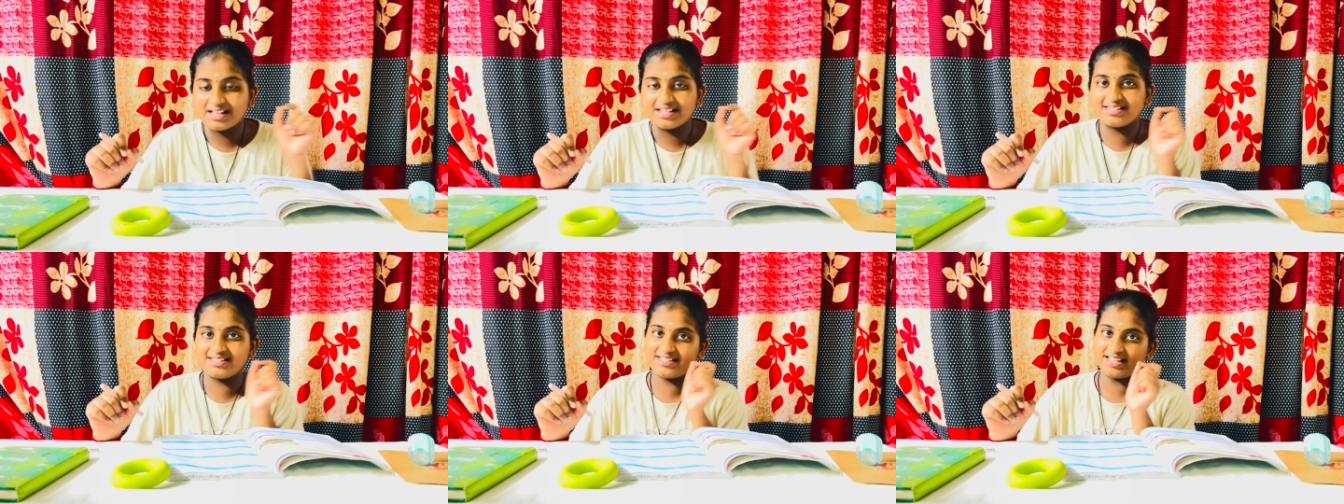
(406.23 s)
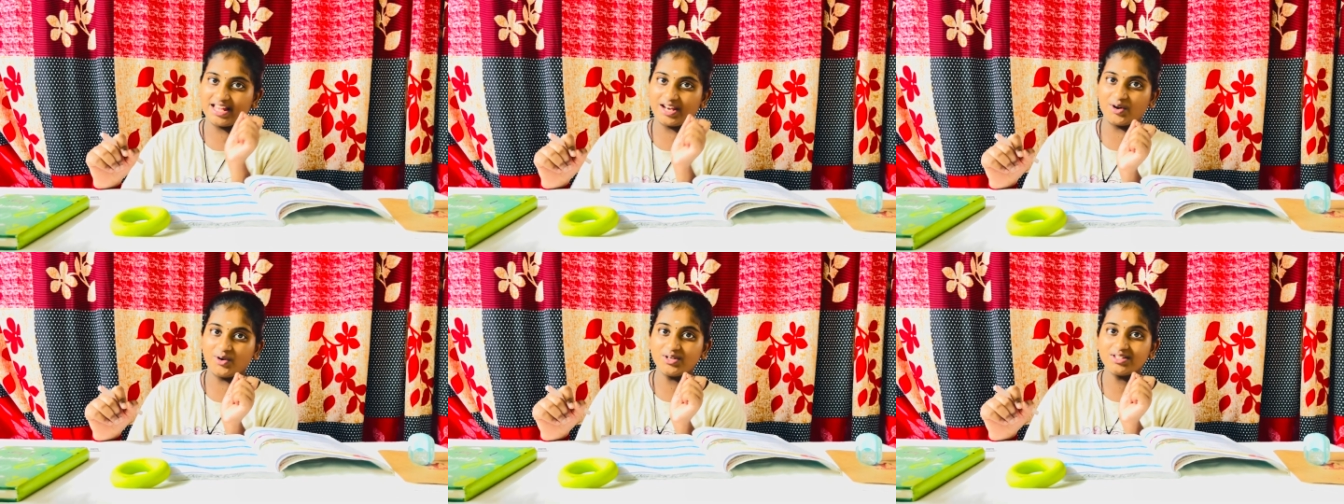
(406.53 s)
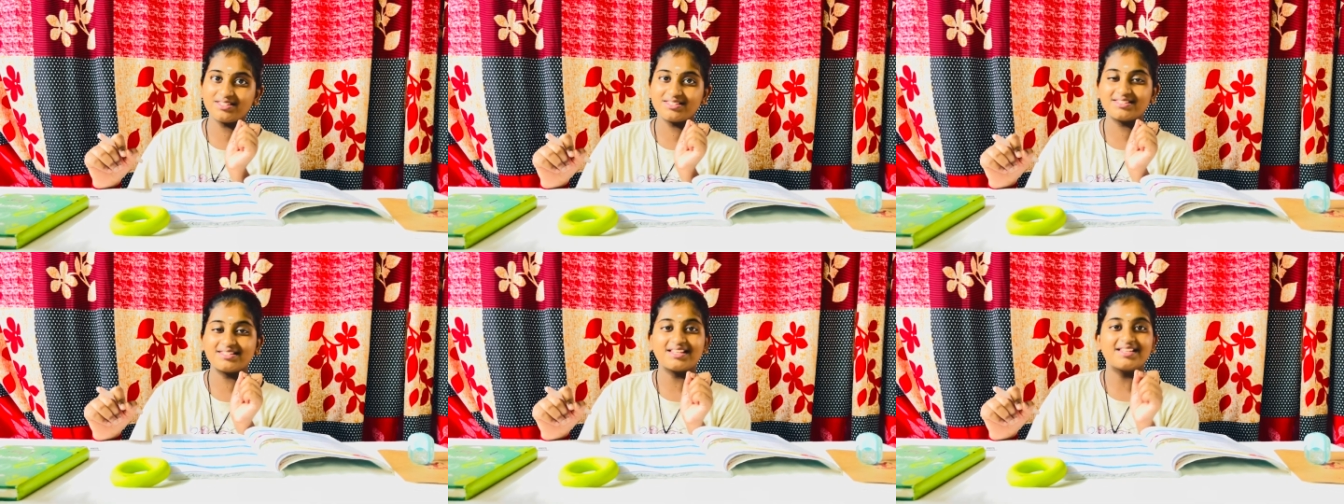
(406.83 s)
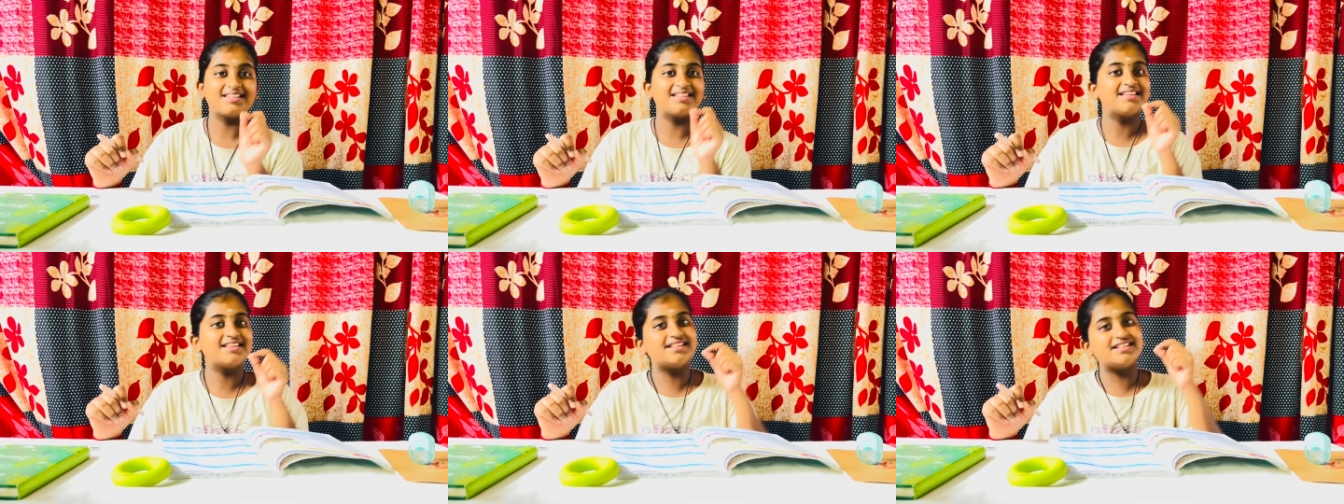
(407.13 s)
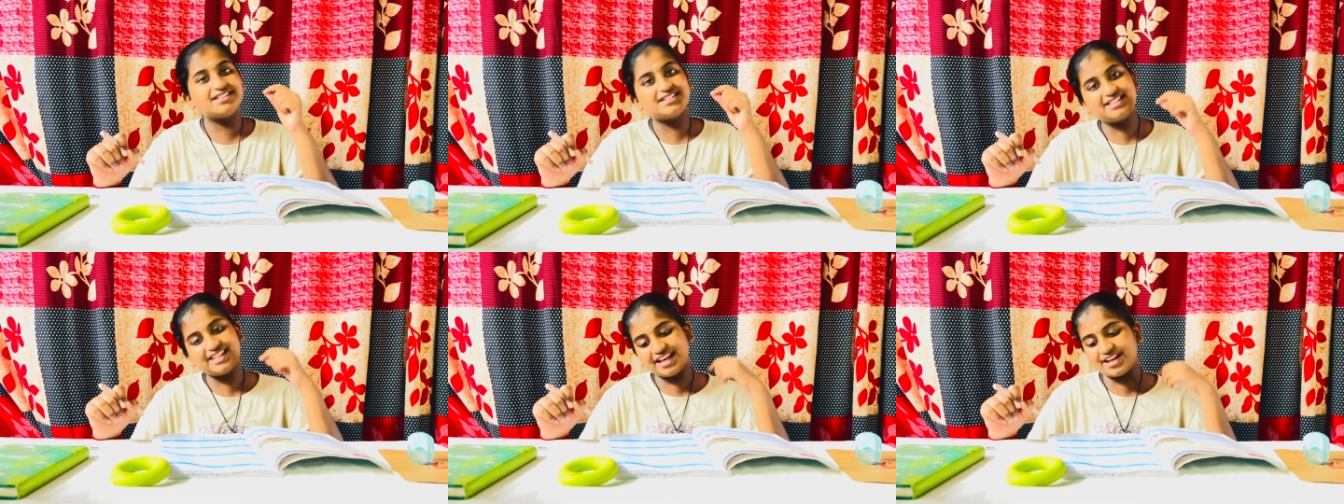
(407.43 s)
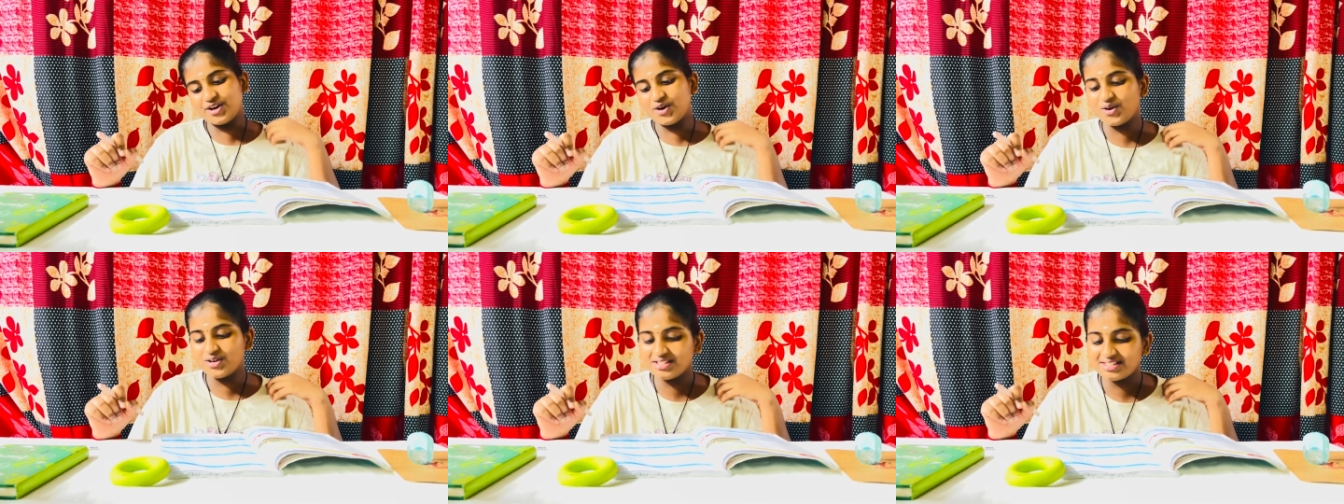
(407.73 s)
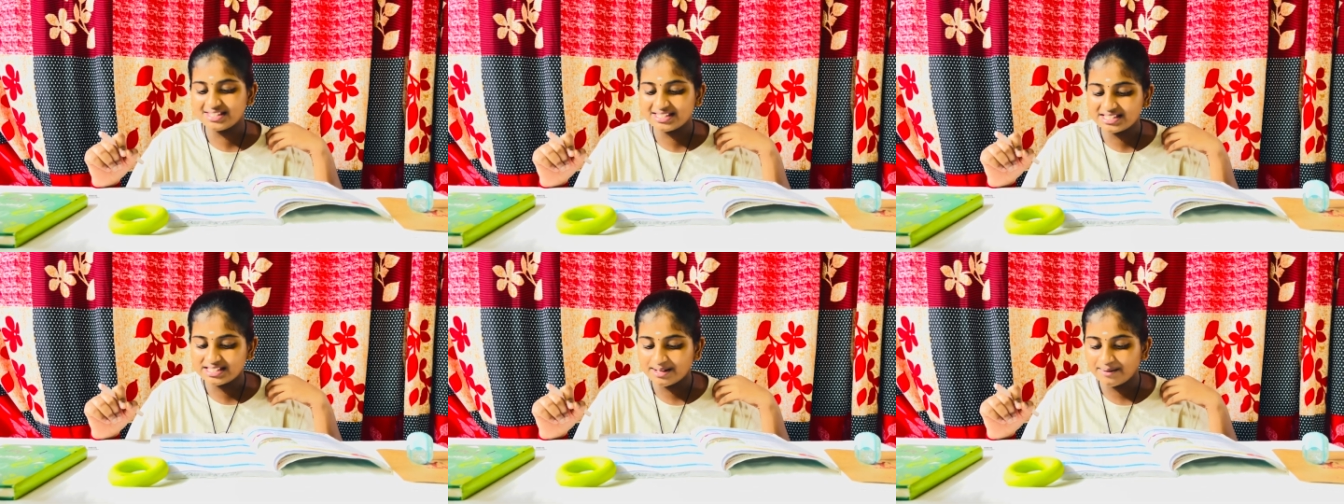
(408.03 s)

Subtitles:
Zeros, zeros.